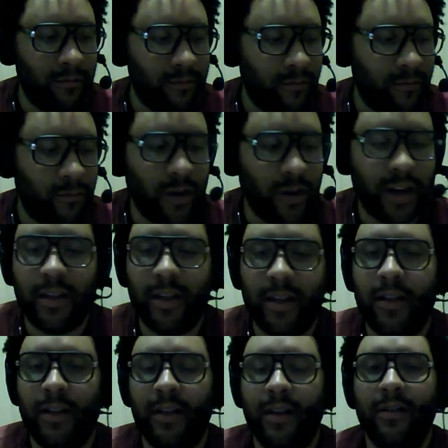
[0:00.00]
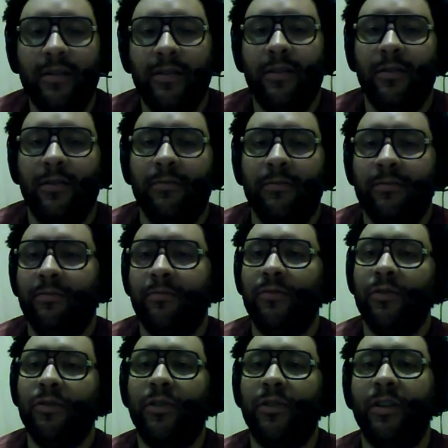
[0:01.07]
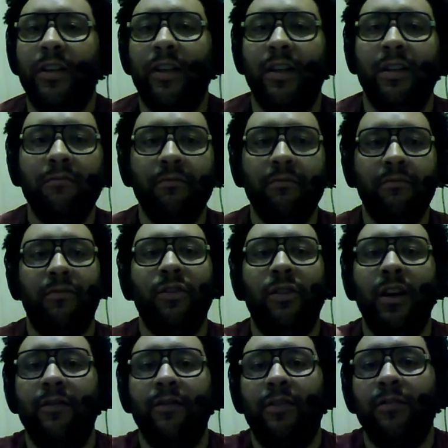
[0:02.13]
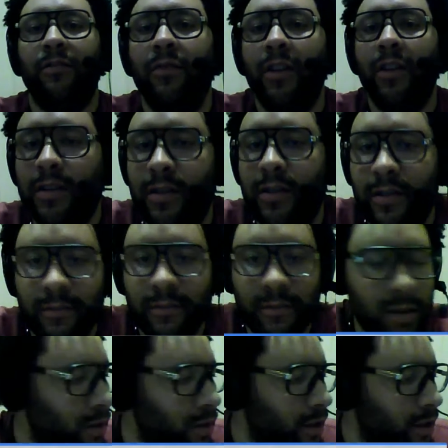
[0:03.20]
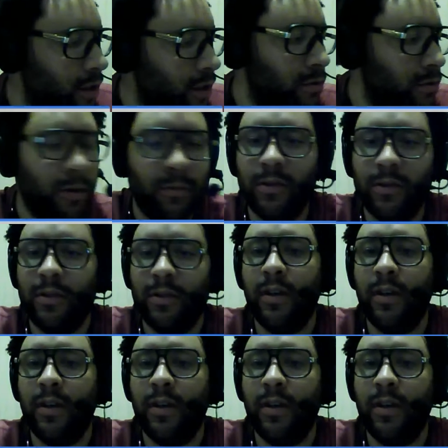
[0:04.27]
right then and there, so you can you don't have to rush. It's pretty cool. I'm almost done